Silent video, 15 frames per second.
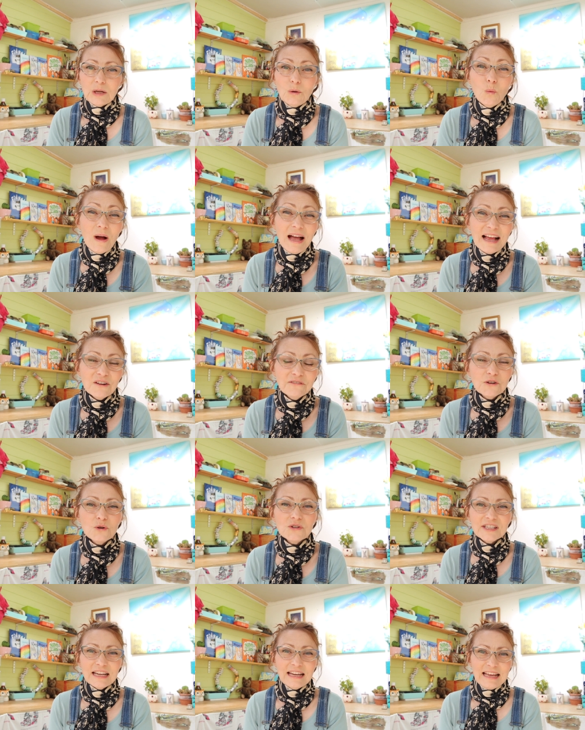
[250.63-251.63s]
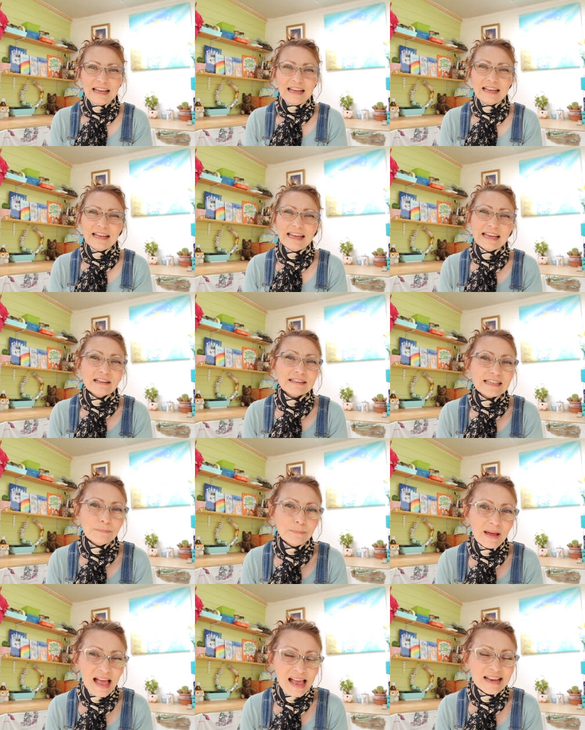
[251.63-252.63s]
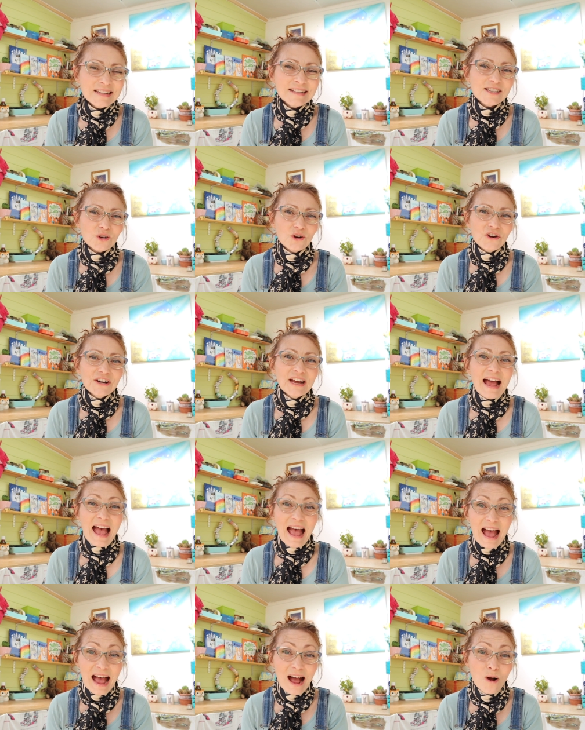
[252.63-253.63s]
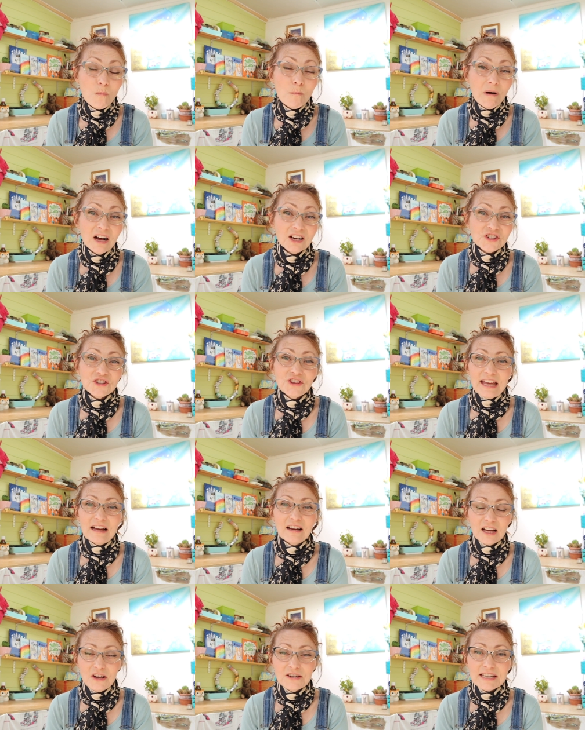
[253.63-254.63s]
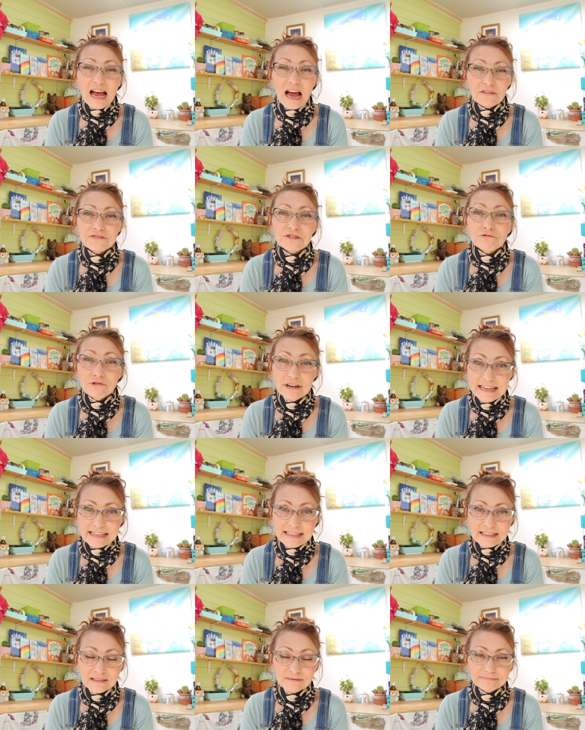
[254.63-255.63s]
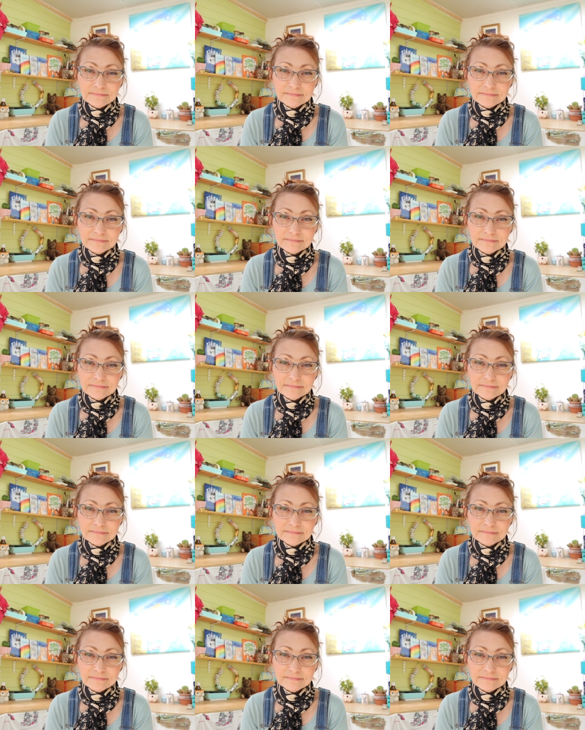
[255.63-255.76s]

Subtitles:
Well, of course, it depends on how much they are going to have to read.